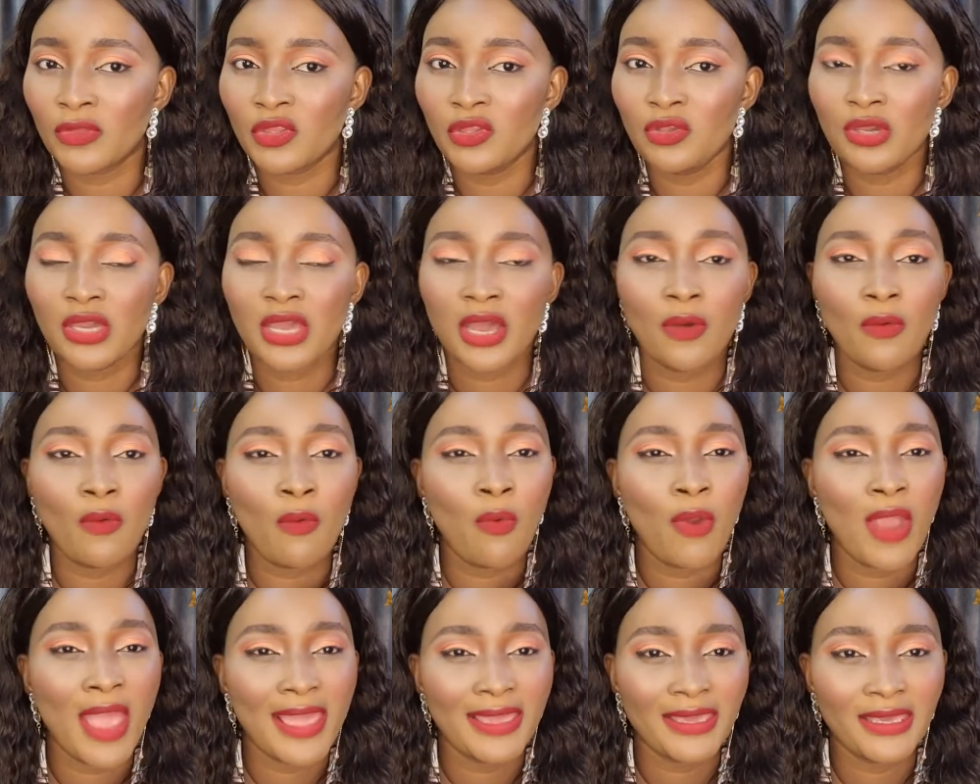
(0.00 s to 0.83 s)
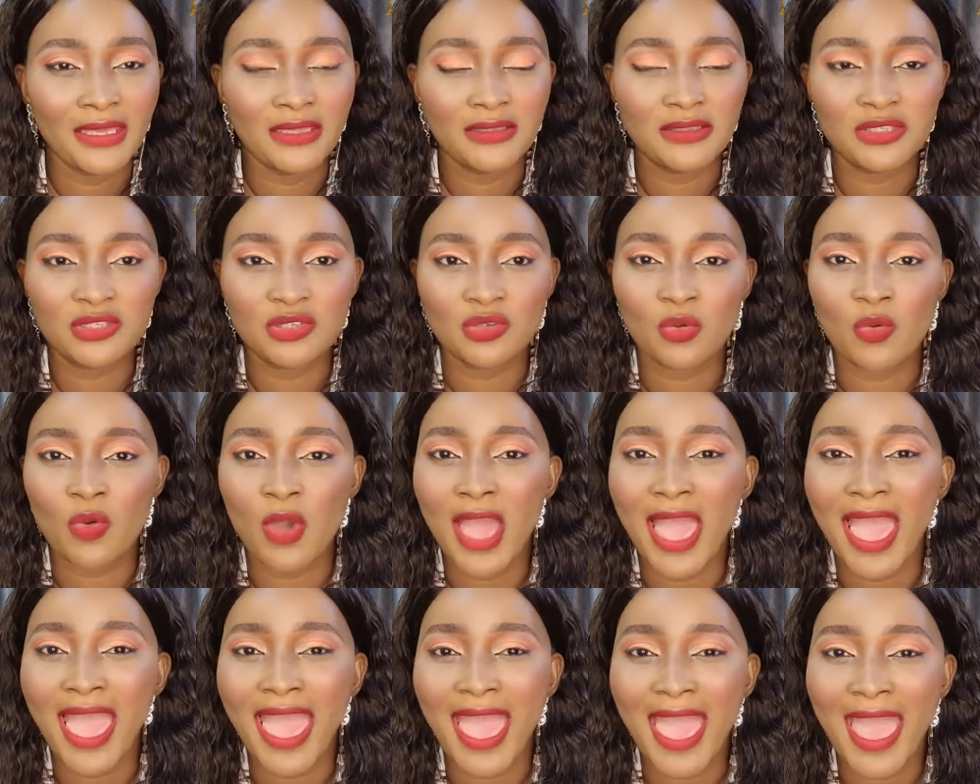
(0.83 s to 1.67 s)
you can wear it to
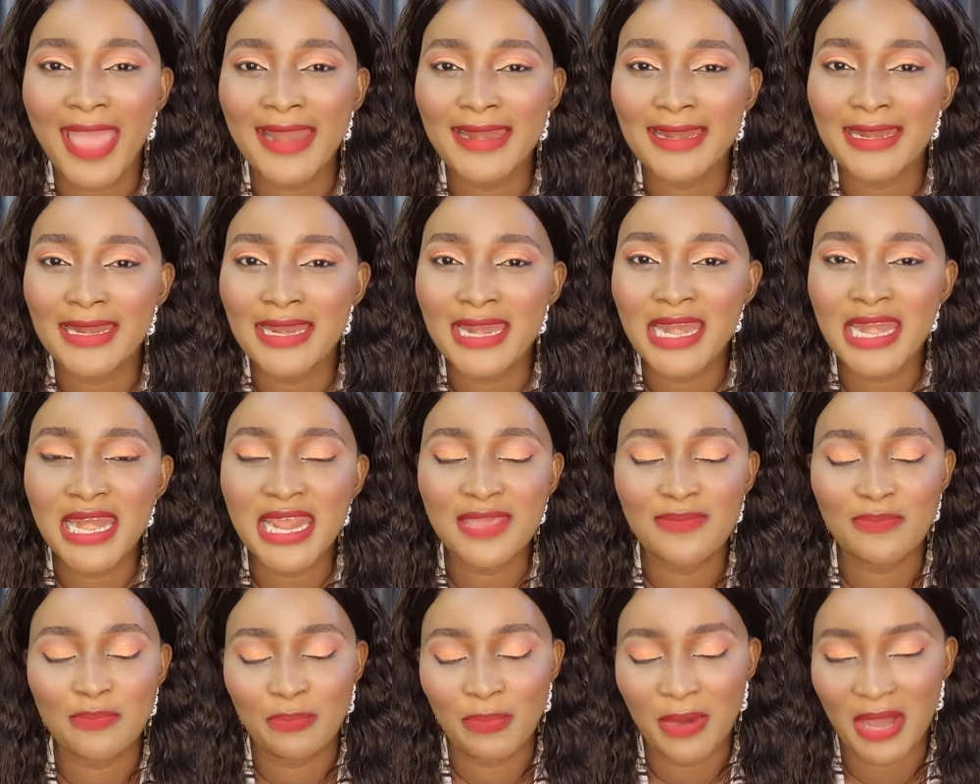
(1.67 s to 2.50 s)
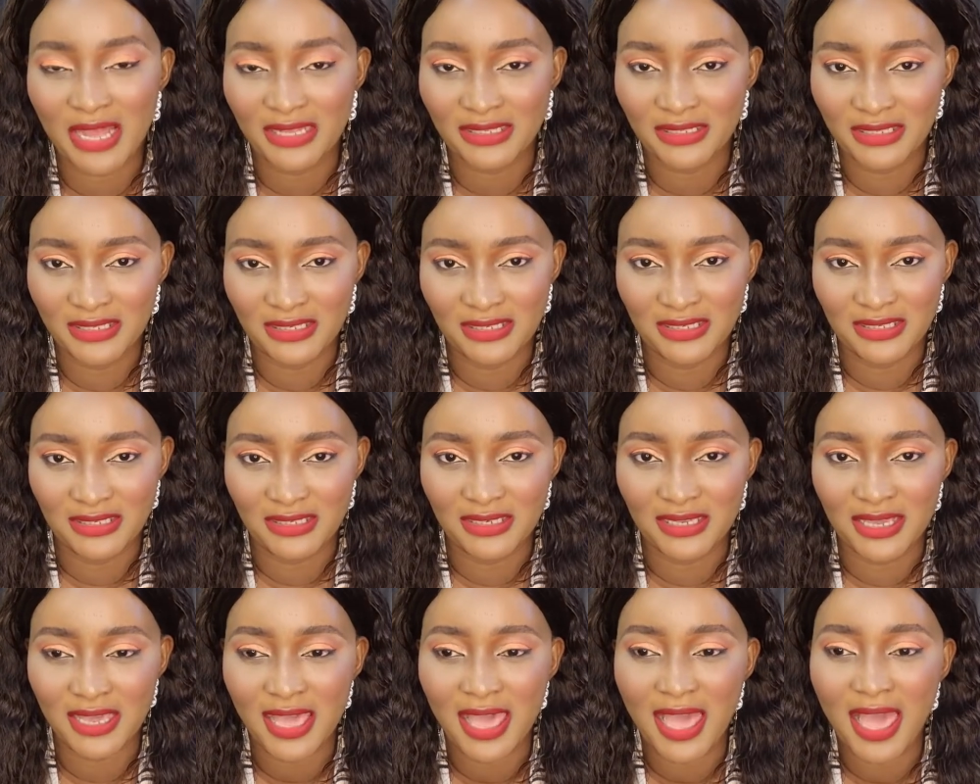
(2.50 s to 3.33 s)
any
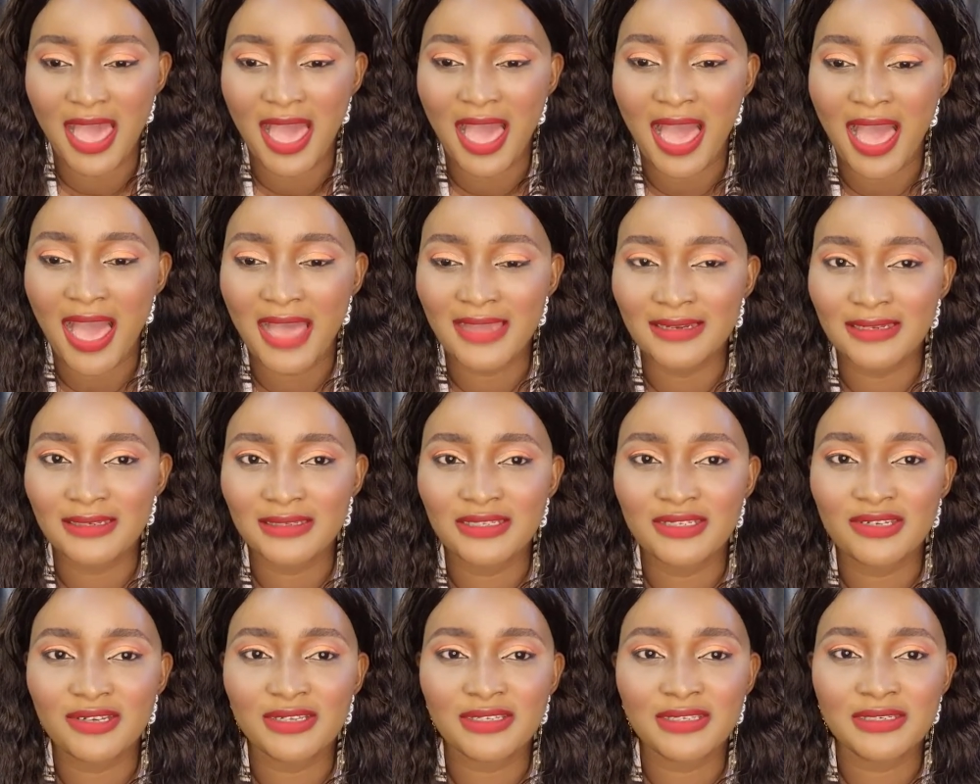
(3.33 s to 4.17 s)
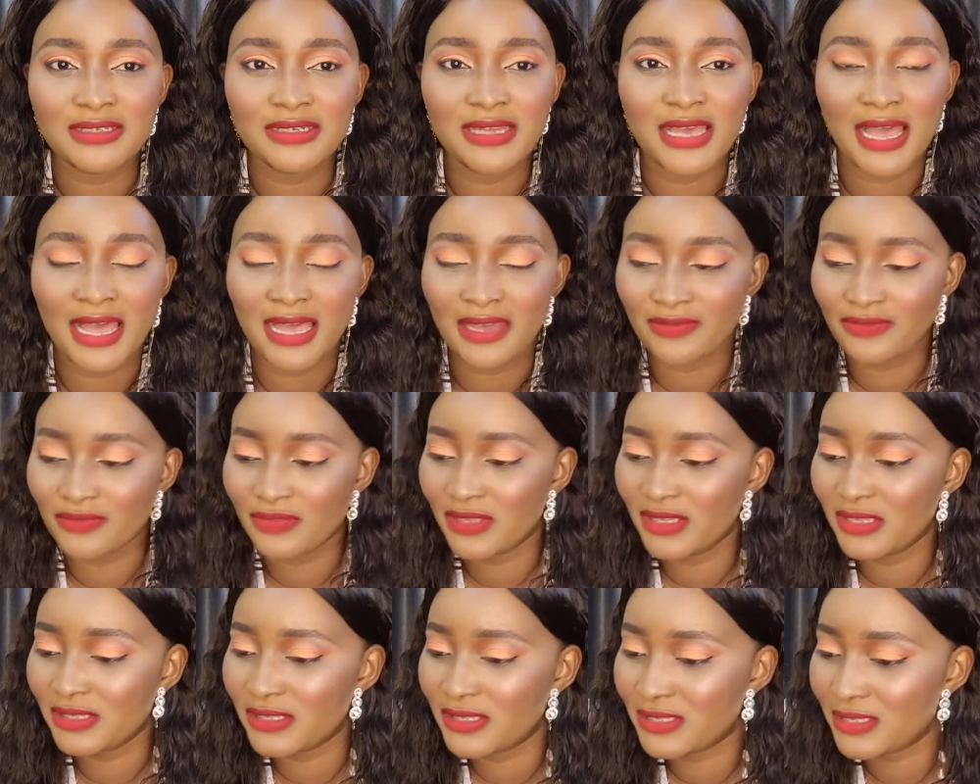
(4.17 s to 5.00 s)
party, and it doesn't have
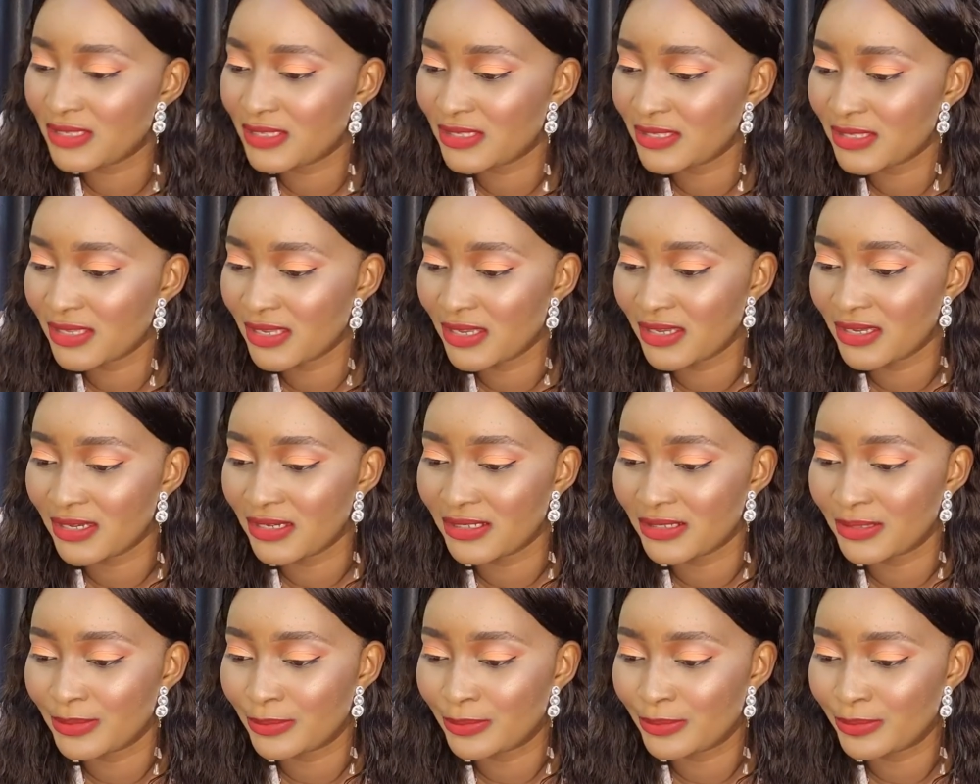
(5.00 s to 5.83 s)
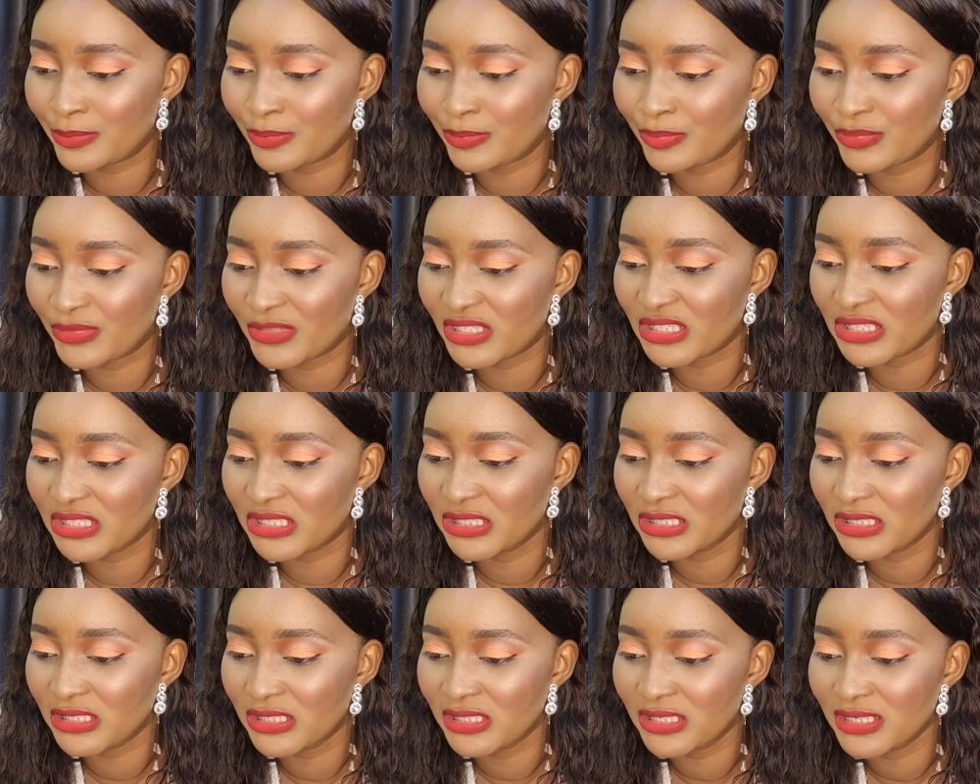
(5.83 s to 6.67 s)
this um
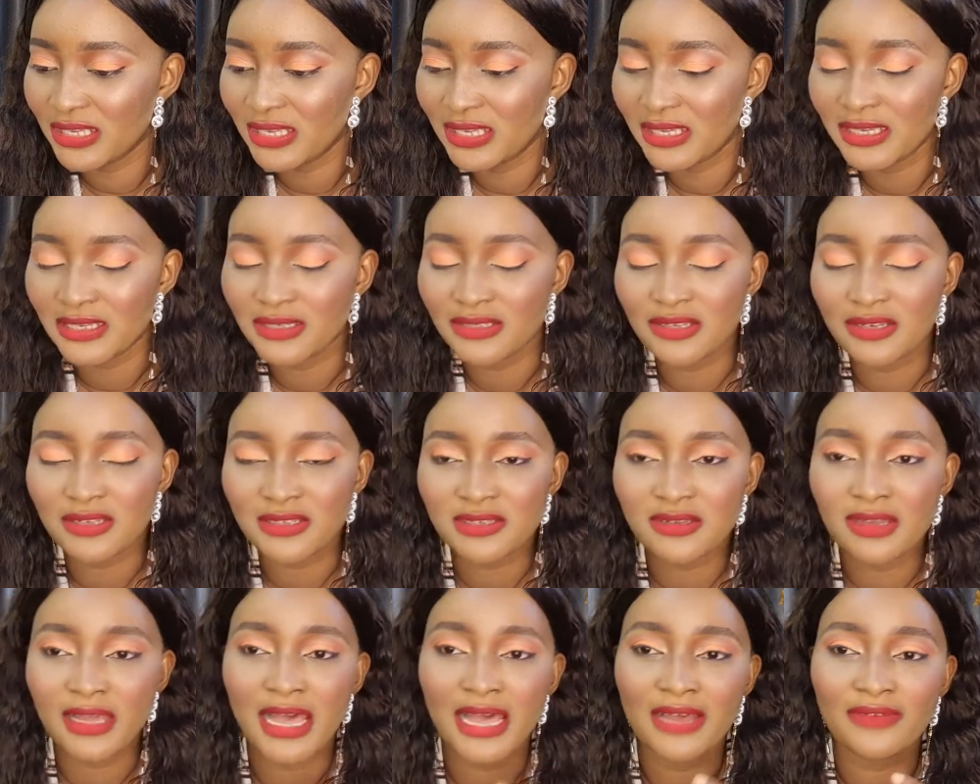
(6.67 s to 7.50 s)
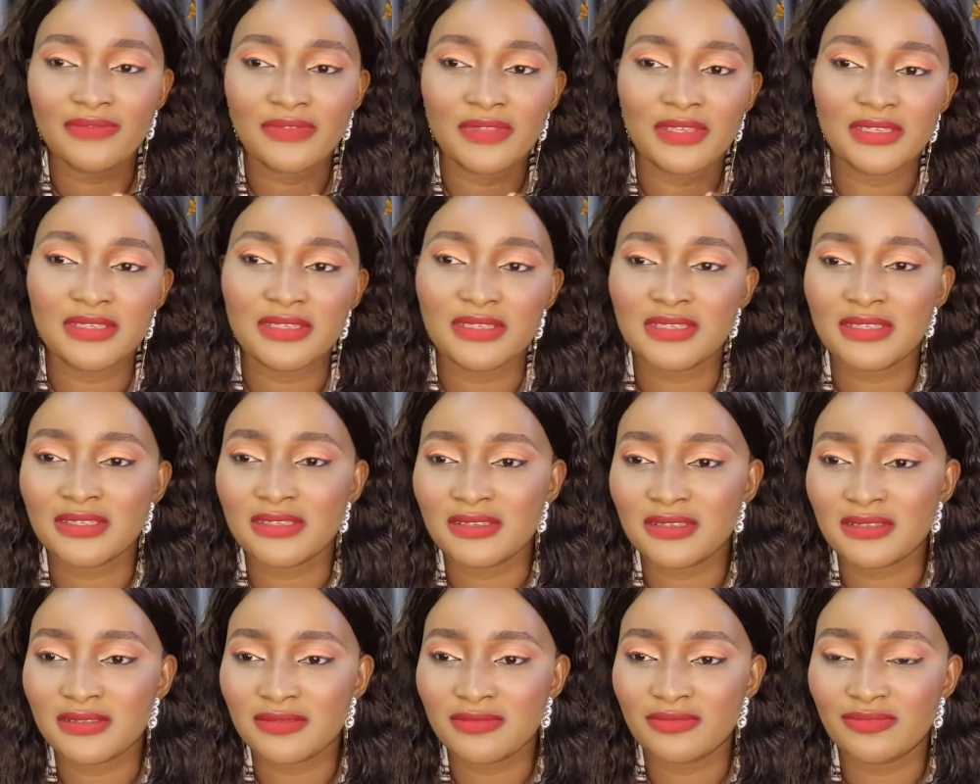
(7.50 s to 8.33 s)
it doesn't have
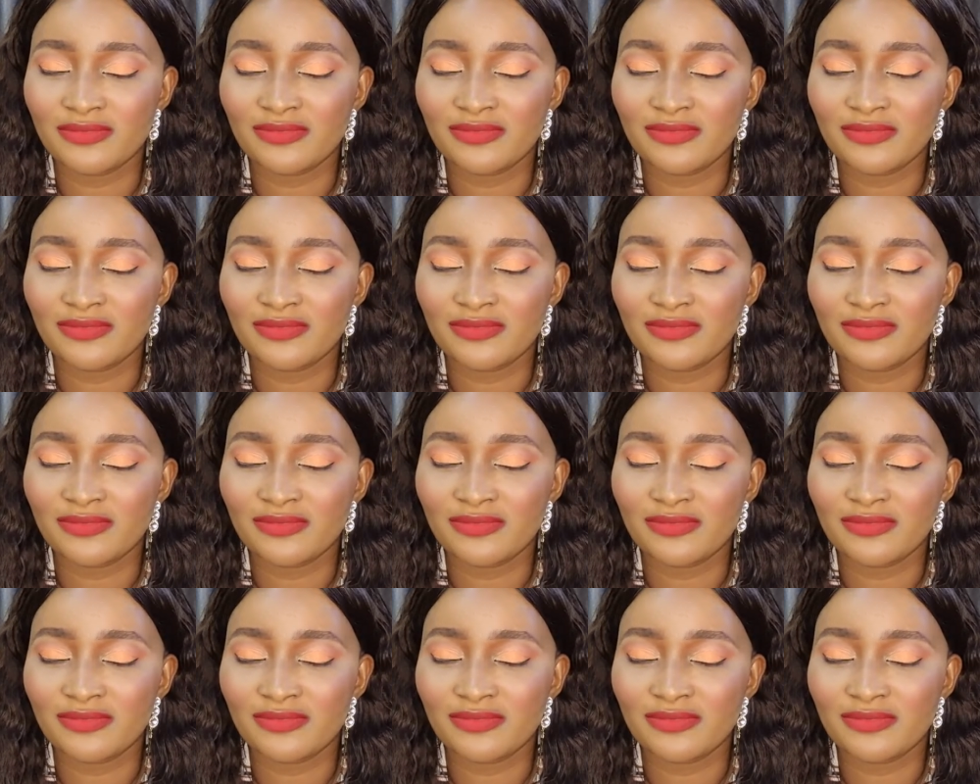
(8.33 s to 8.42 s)
this,